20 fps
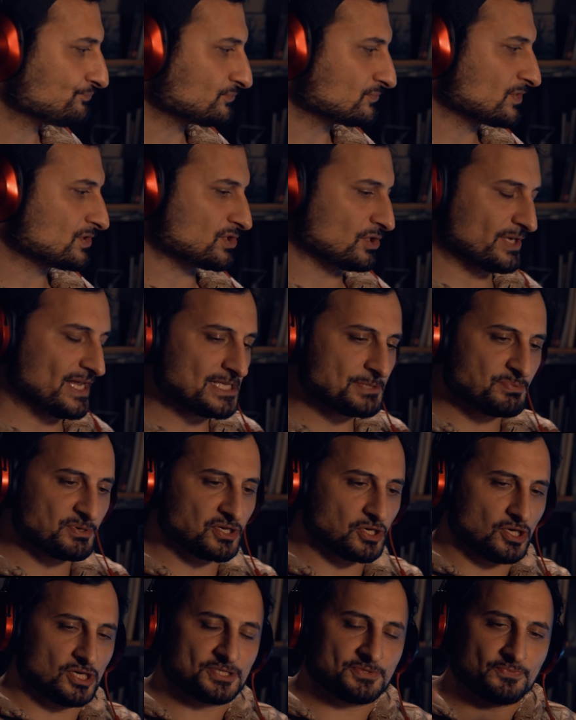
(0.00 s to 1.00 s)
So that's
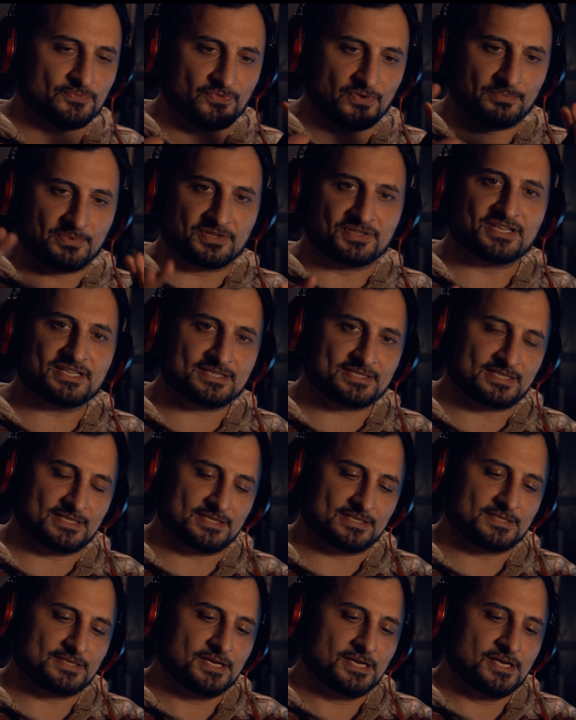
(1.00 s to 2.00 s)
because from the
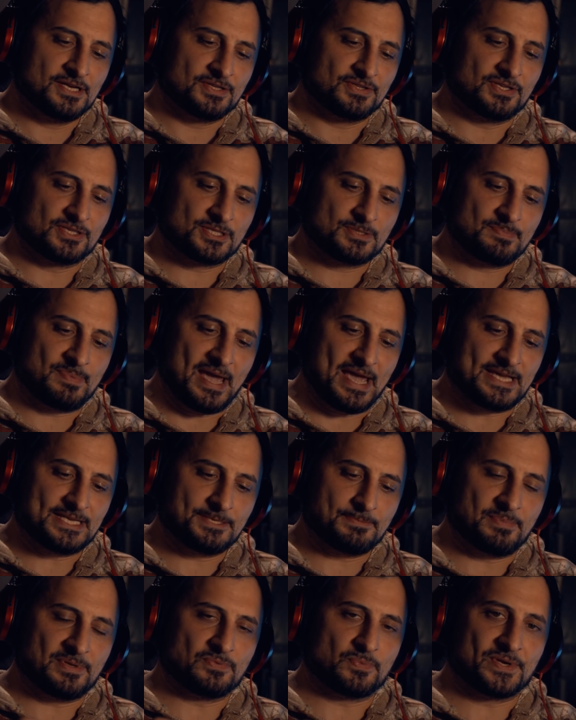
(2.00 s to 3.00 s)
distance, the space
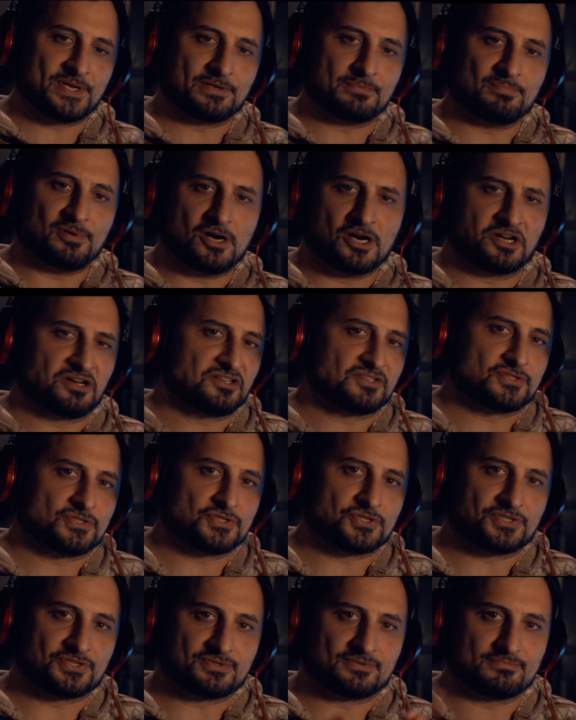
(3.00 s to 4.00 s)
between the particles
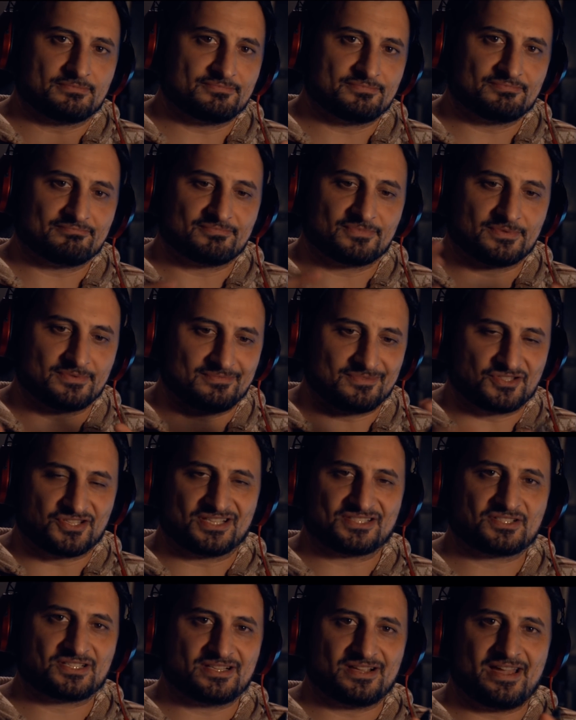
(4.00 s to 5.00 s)
is just
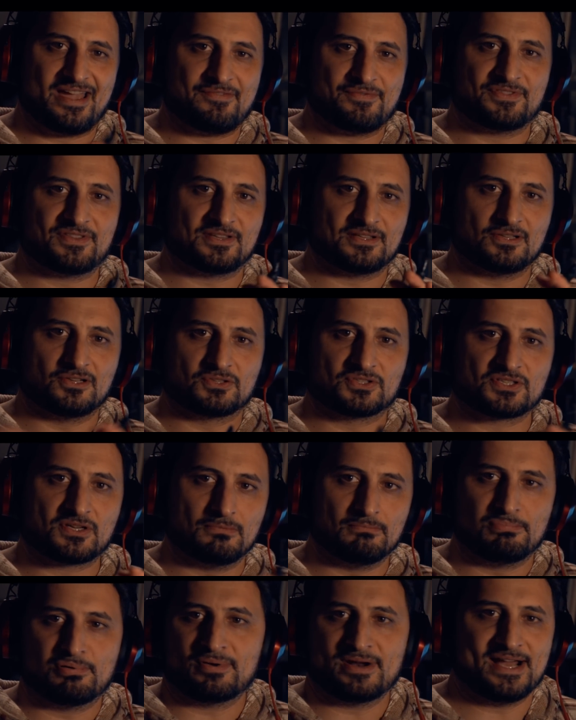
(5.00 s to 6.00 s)
everything looks
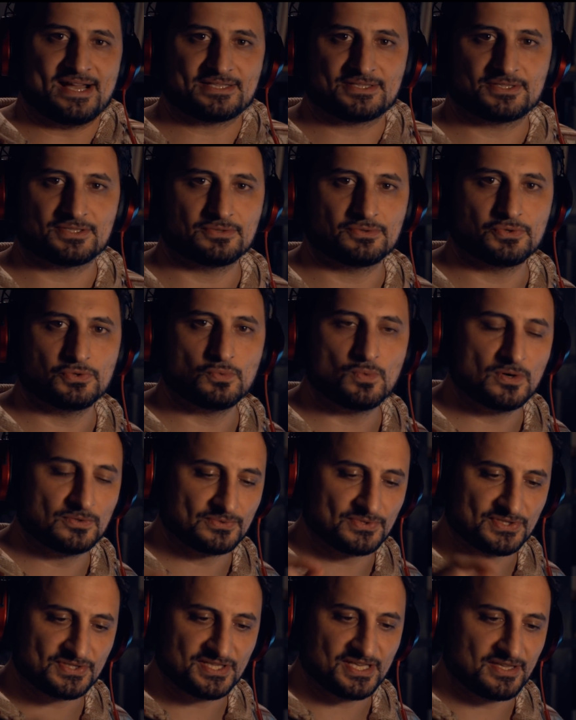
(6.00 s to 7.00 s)
compressed, so you won't
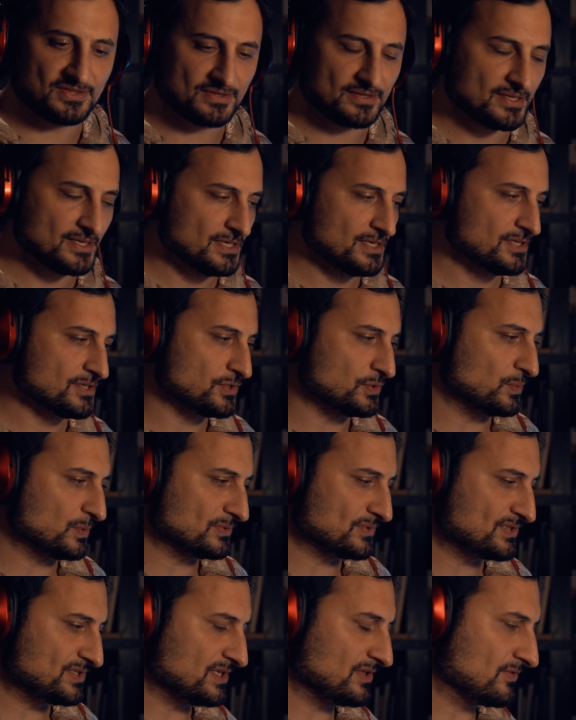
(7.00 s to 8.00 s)
see
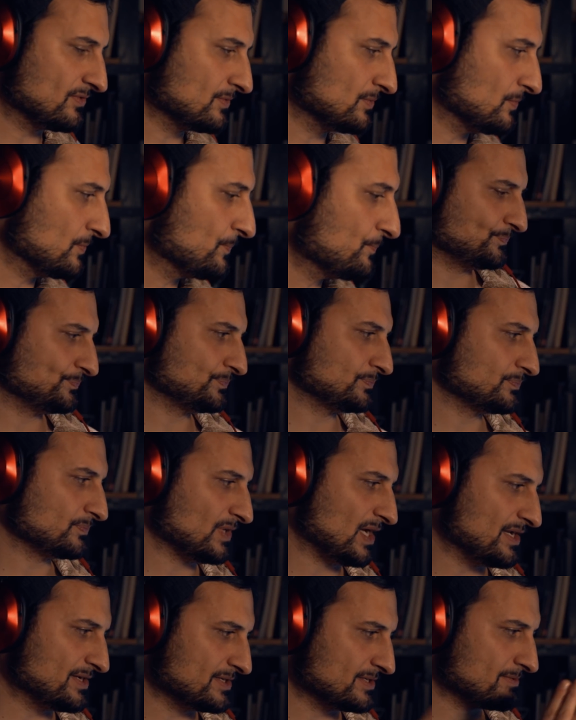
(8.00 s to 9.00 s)
through.
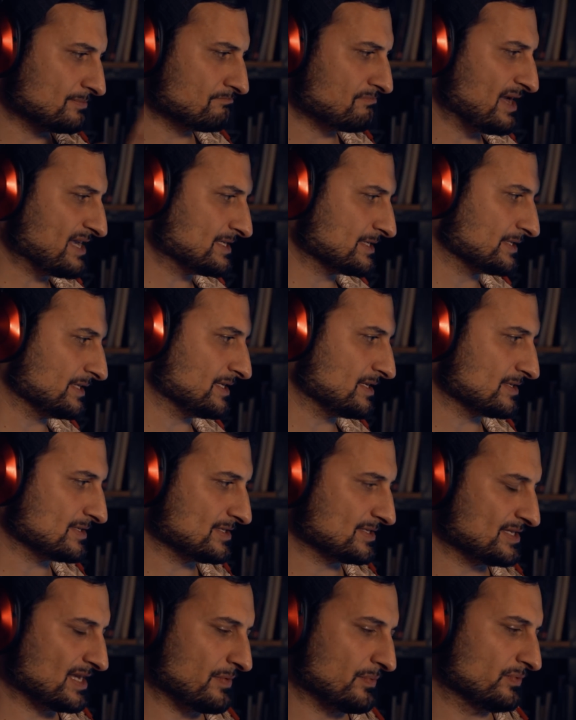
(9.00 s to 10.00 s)
And basically that's
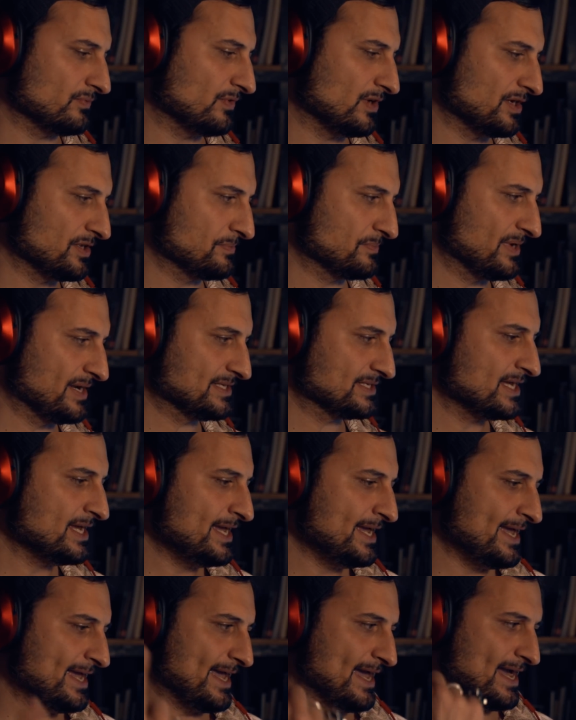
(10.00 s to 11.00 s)
the same with volume rays.
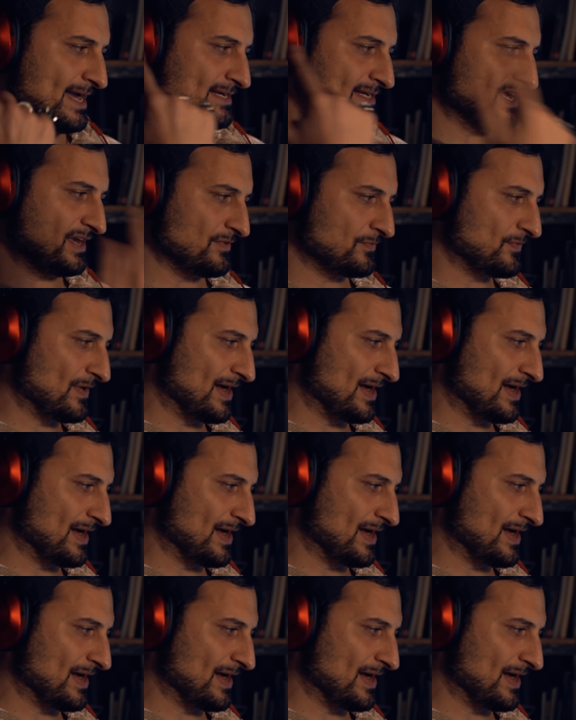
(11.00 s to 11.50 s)
And if